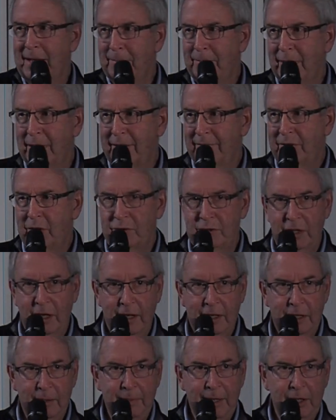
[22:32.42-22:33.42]
But if you're
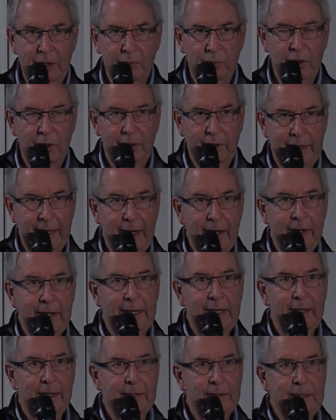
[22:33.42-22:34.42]
talking about a rural
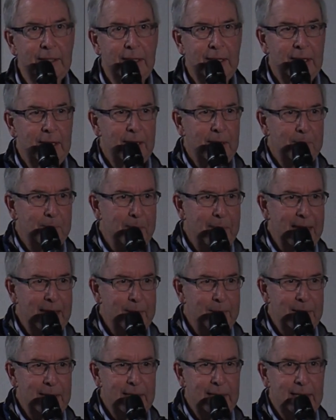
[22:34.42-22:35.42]
area,
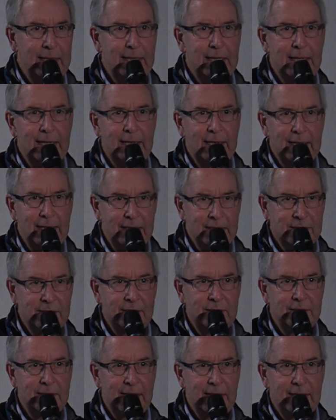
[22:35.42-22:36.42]
maybe it
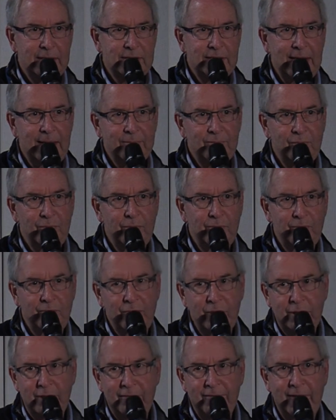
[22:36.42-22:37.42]
isn't, except
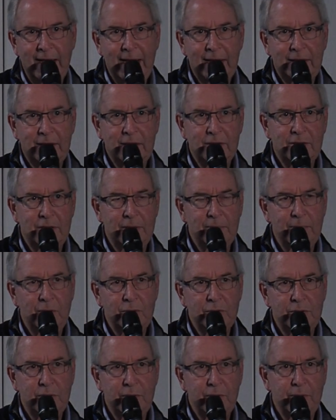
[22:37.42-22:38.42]
for the fact is that
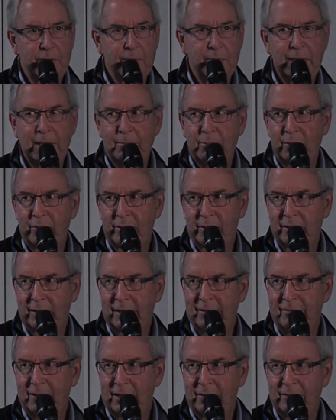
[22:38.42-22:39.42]
most of the people are
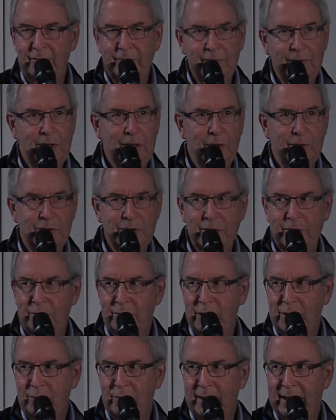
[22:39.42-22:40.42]
living close to the
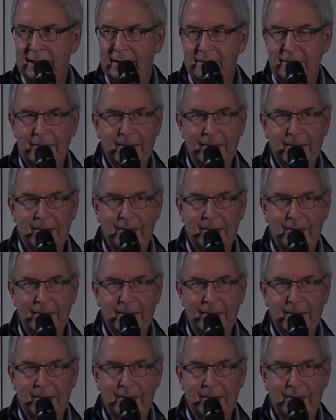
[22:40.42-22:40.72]
roadway.